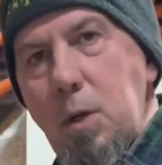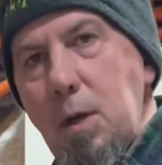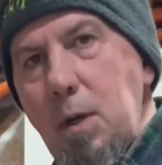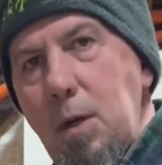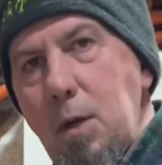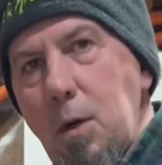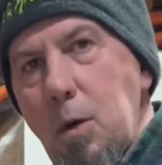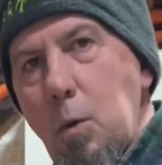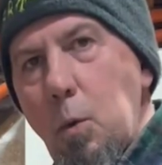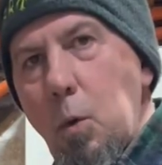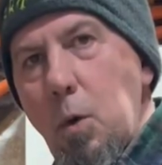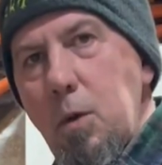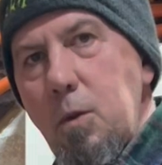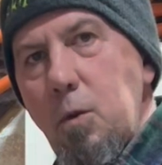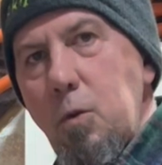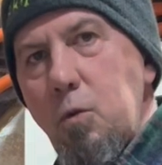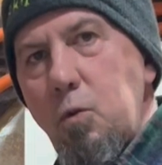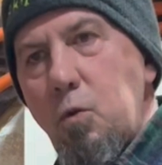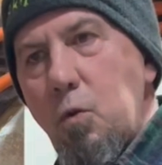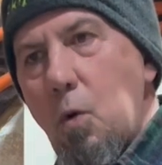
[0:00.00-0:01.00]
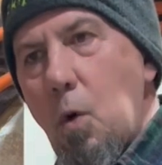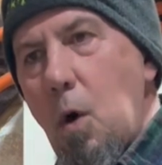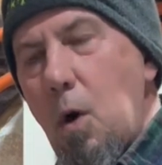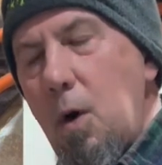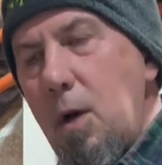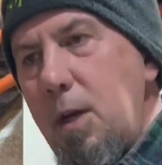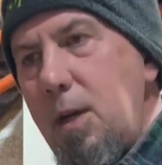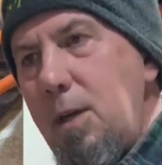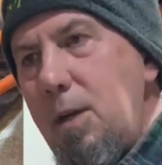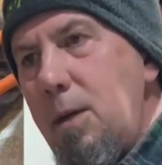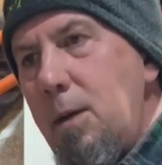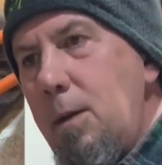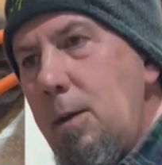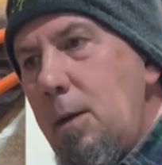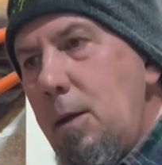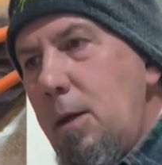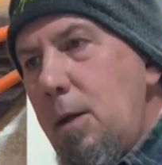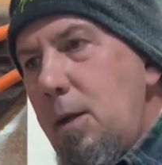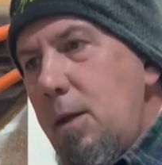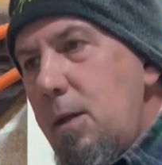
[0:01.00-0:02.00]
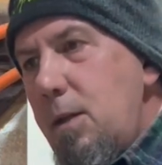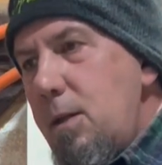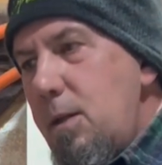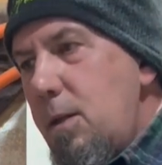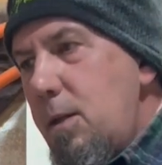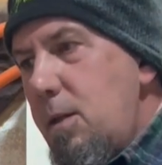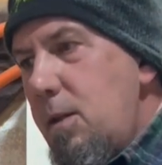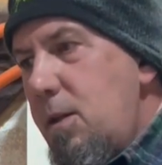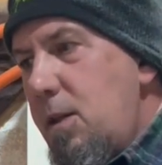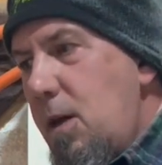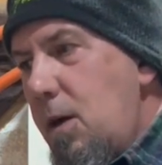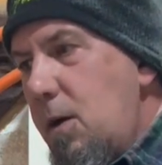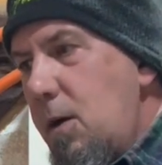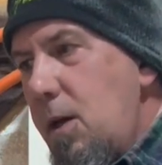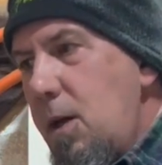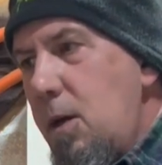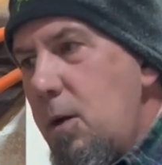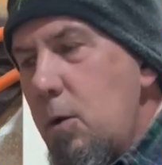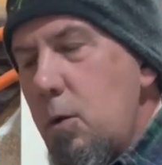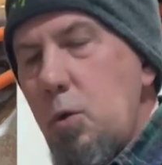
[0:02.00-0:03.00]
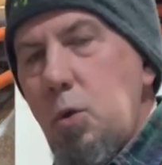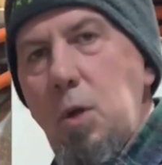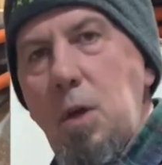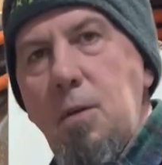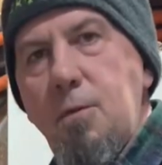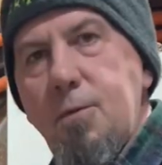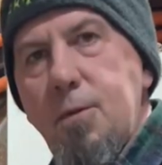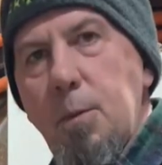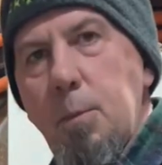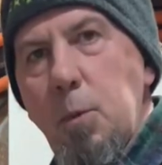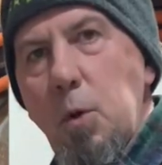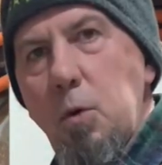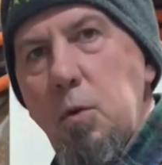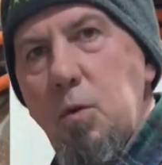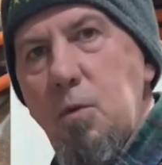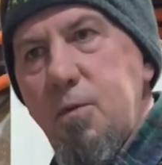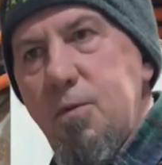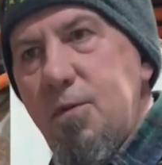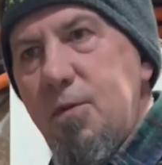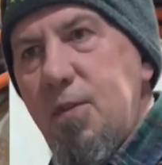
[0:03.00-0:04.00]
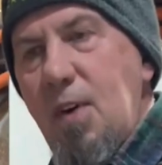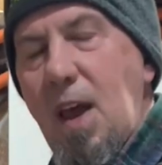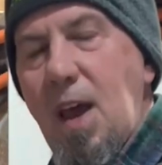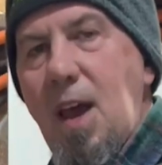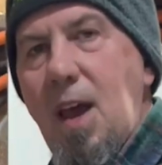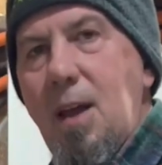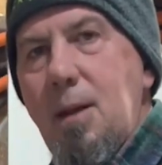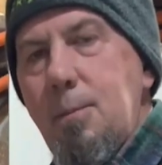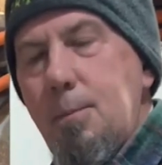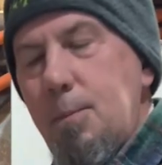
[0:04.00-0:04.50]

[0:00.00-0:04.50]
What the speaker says: here where they're drawing their energy from those fat